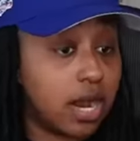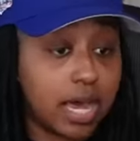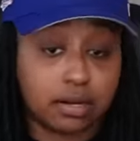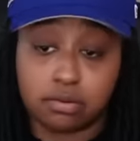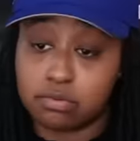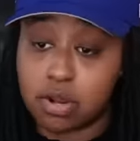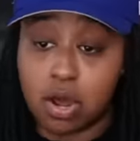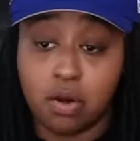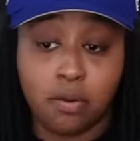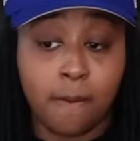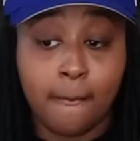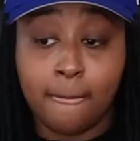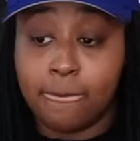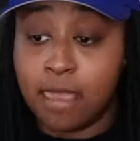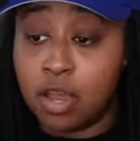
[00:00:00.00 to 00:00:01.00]
I don't know.
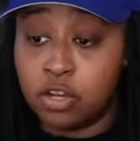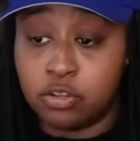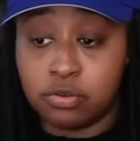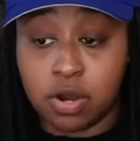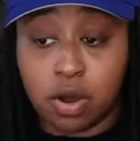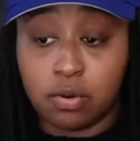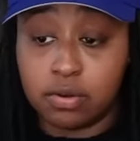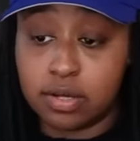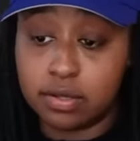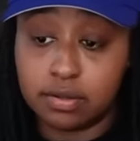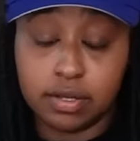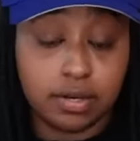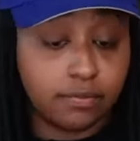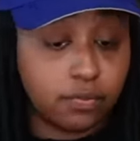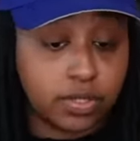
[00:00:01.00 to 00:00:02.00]
You know,
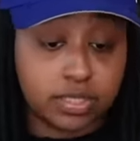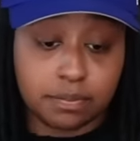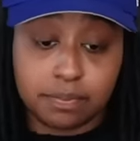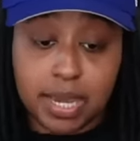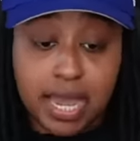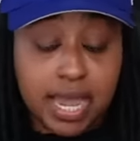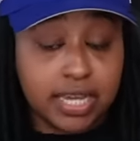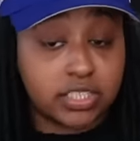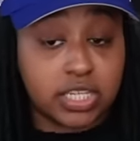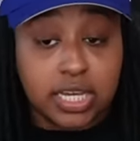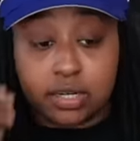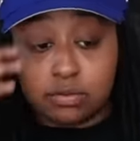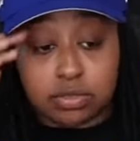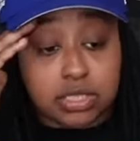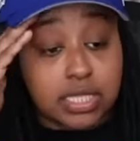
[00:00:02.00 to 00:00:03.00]
if, if with the bag,
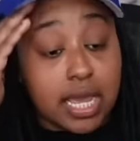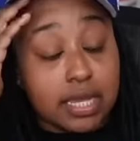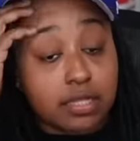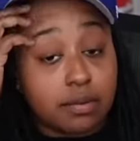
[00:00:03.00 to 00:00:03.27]
Jaidyn was like,